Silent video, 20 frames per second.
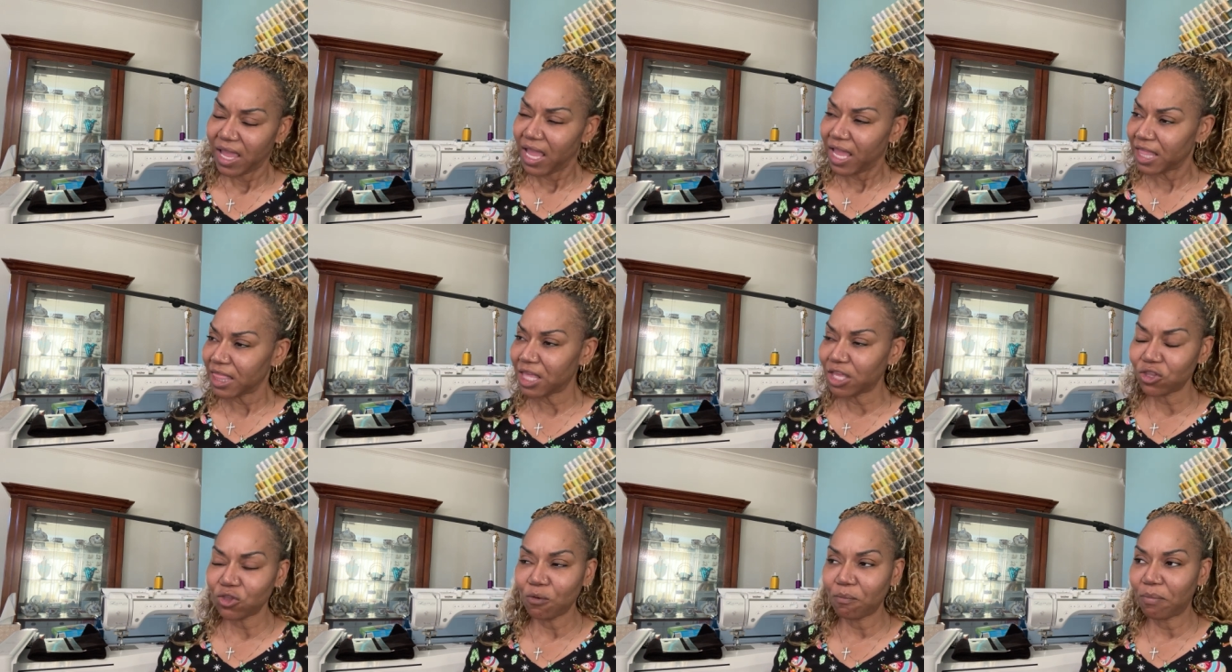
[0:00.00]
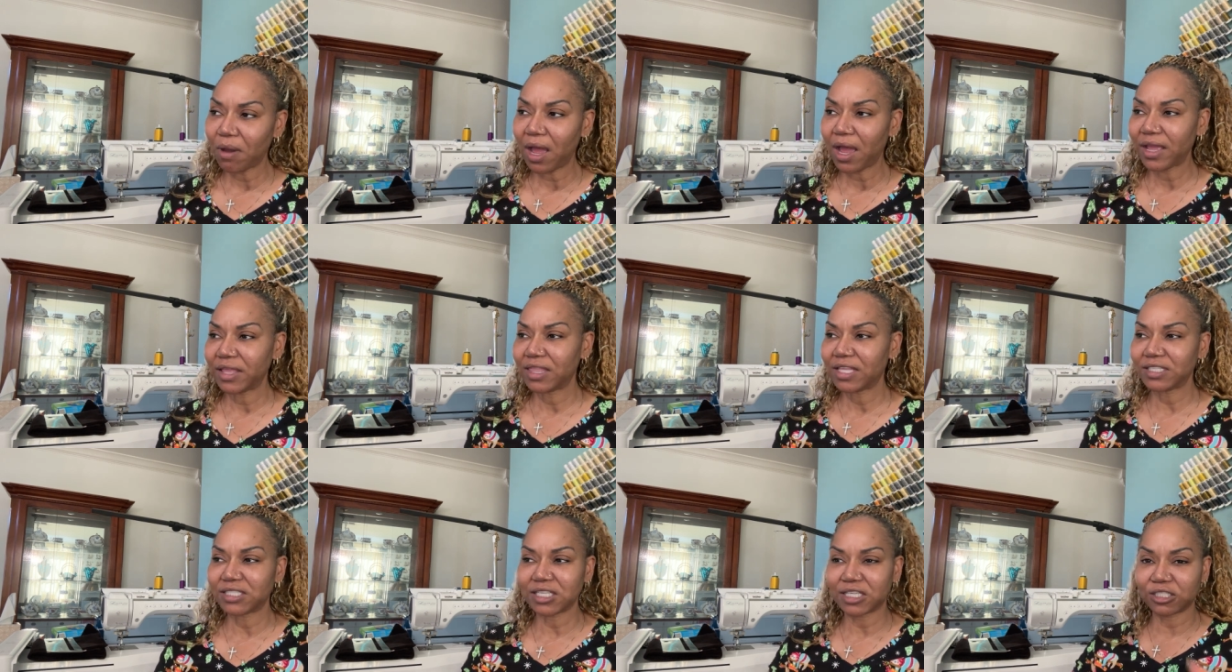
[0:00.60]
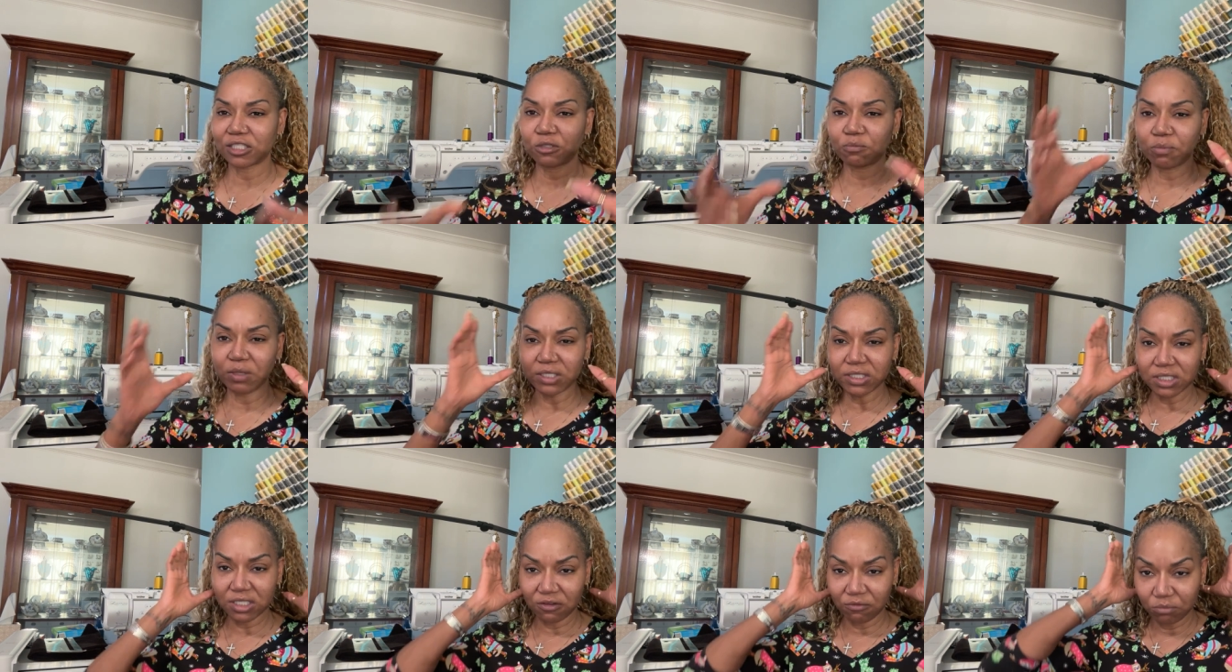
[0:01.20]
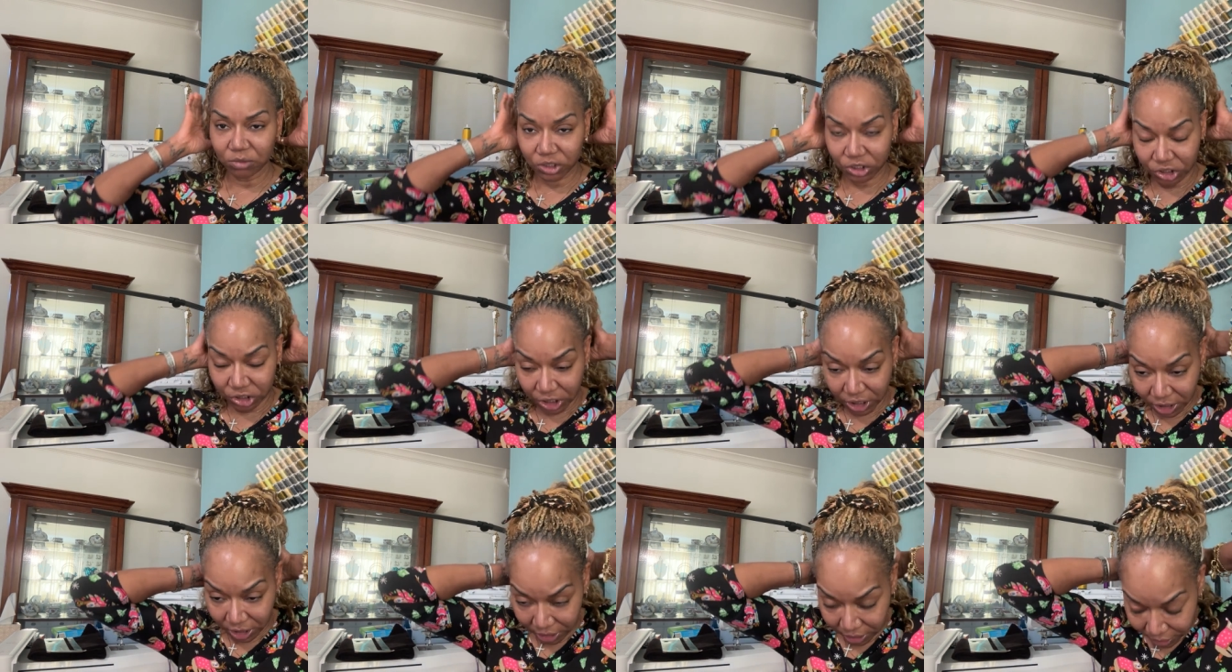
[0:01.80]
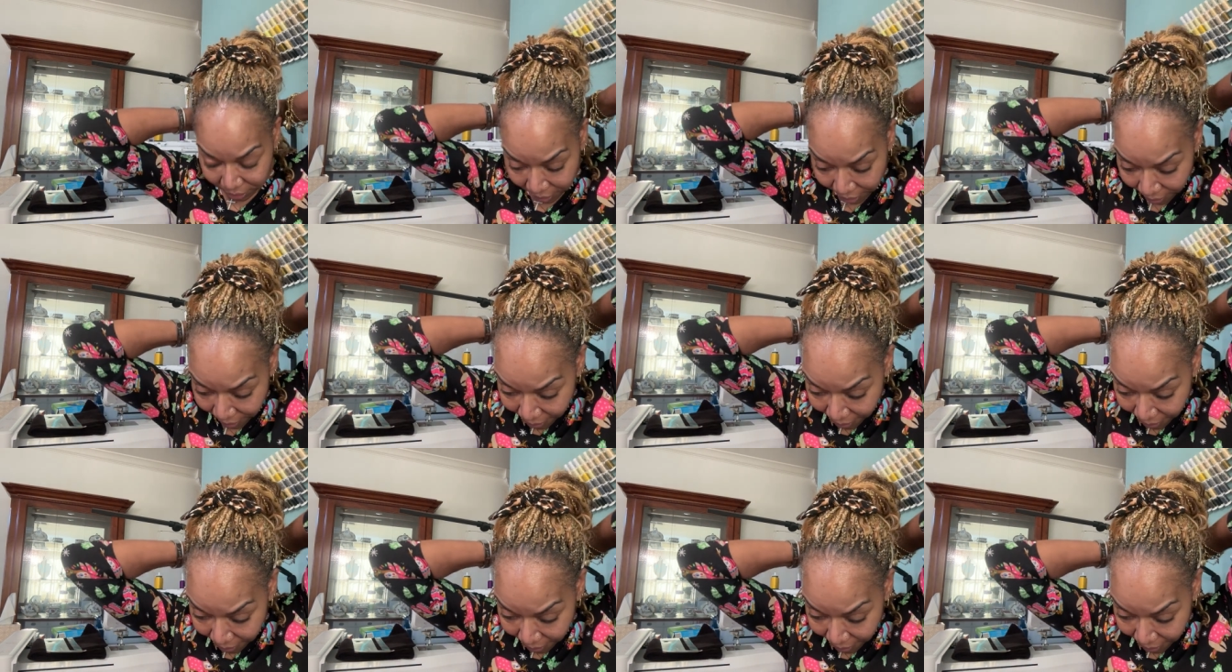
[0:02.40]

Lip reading: And then you buy this expensive machine.